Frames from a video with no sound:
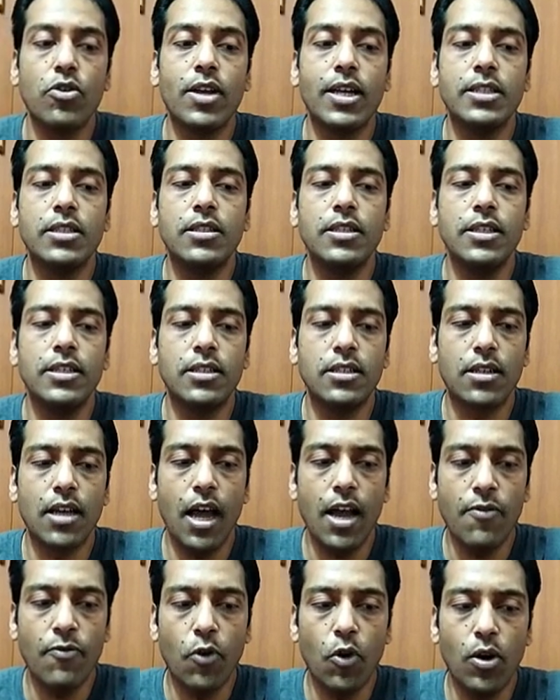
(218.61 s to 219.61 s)
So you can see
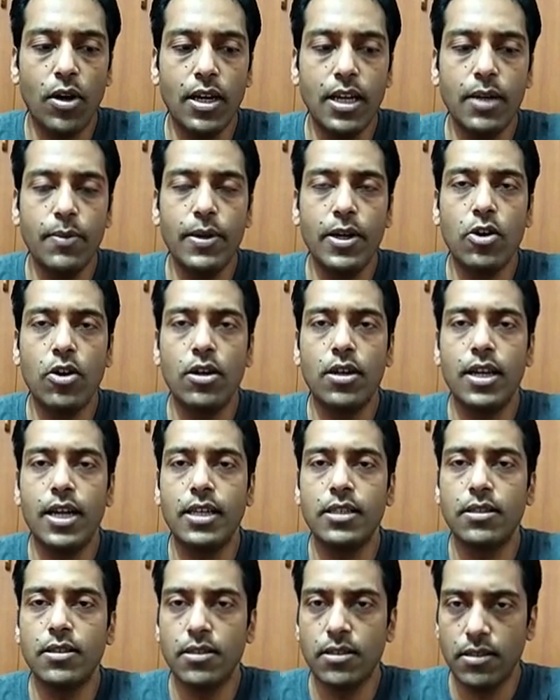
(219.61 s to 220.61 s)
scaffold DB
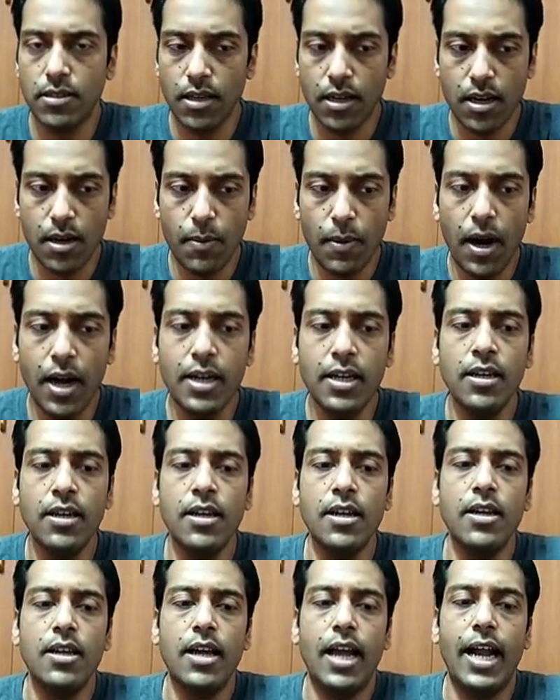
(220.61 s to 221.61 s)
context this is the
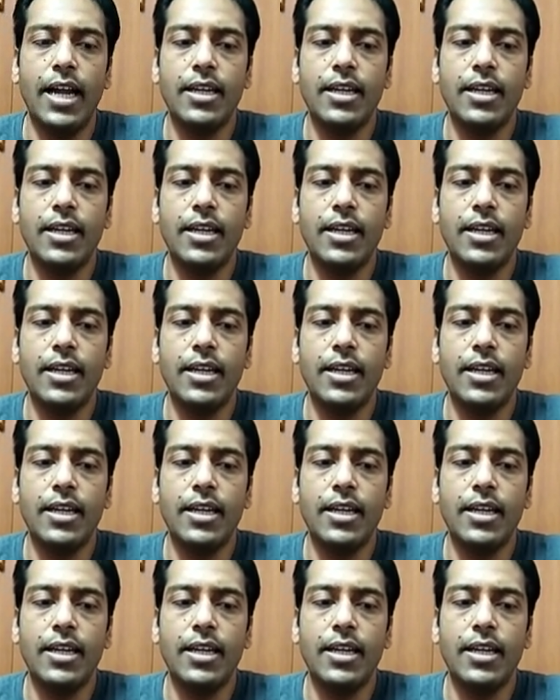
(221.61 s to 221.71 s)
command